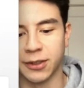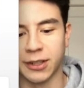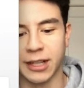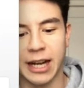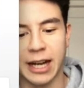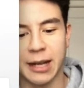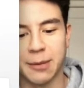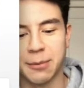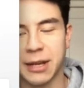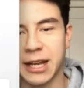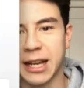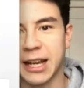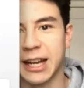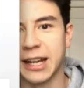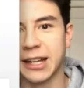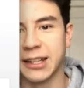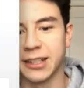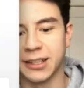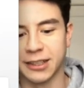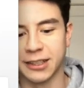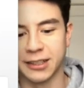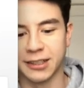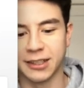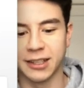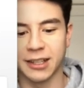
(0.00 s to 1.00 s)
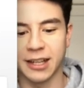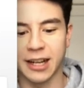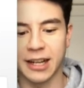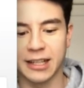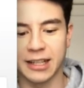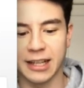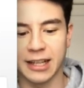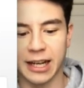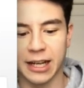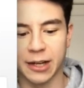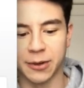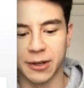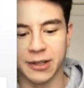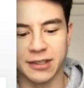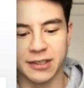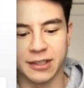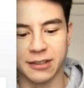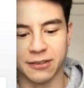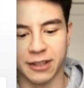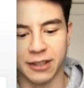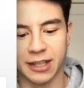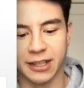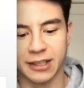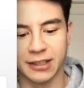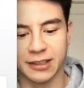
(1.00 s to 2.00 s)
or iPad or any iOS
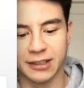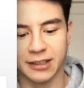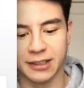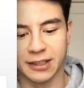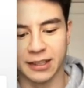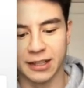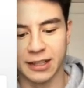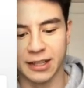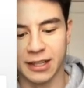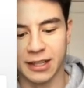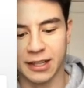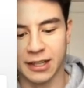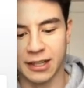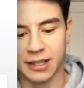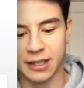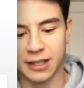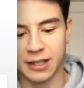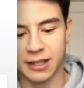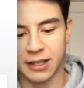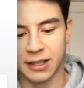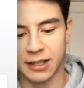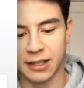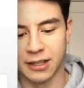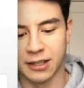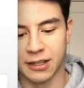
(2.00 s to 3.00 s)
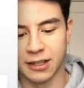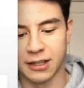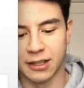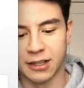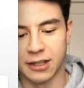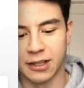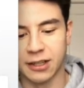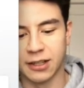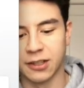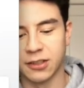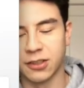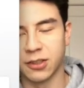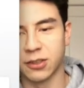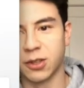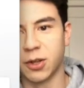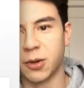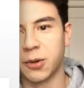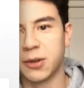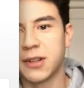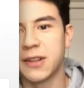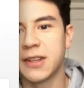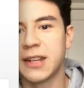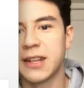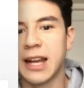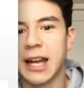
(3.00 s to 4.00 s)
device. So go
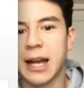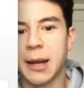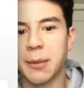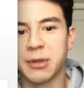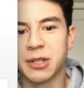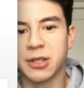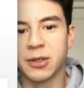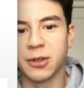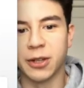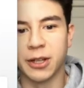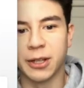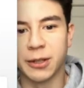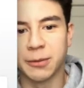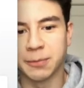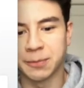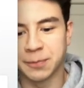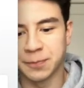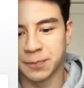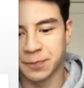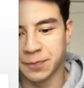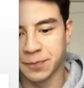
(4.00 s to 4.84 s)
into the App Store